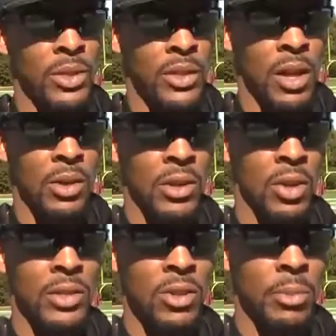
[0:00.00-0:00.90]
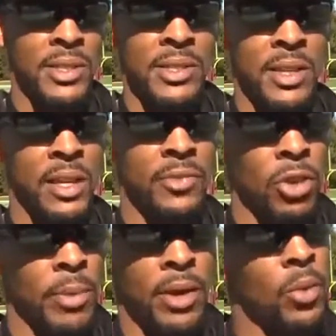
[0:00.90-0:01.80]
thought, you know, he's going to be successful
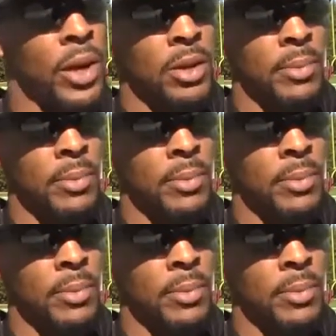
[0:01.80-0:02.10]
no matter what,